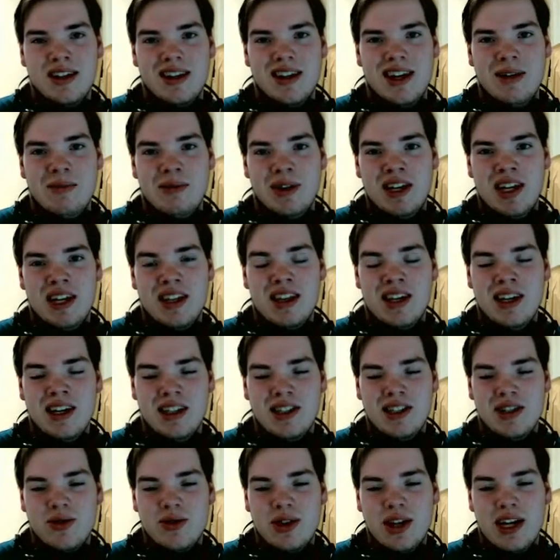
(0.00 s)
I mean, I think
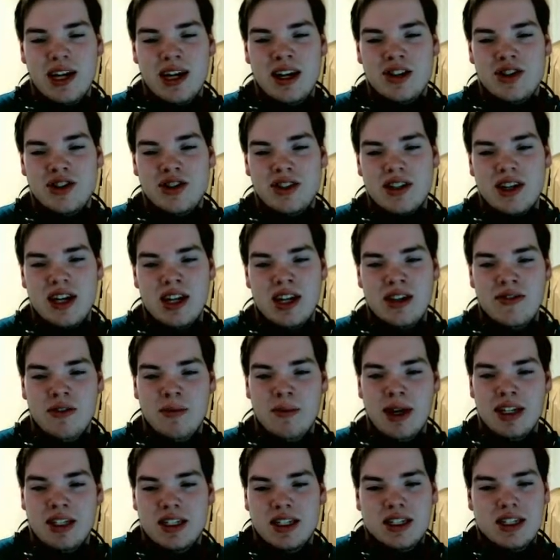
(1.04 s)
it's okay. It's just kind of a
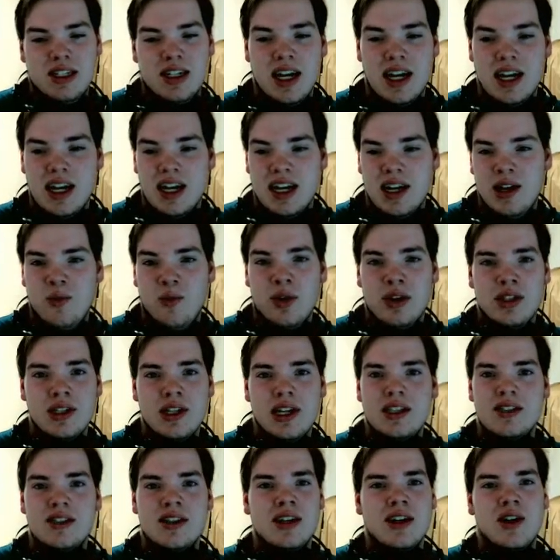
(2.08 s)
basic snake.
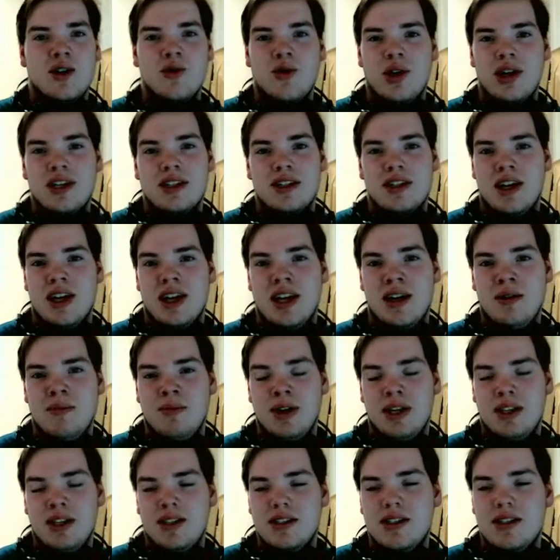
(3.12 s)
It's not a great design,
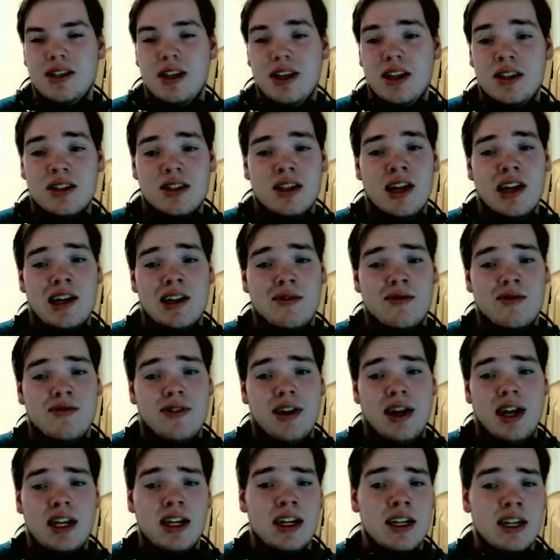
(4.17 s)
but it's kind of
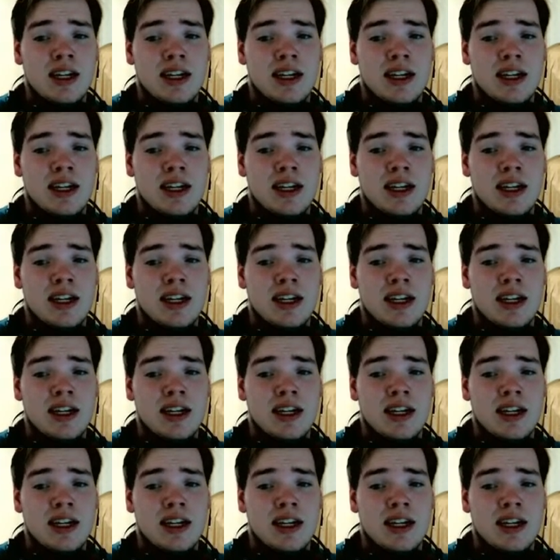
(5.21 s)
fine.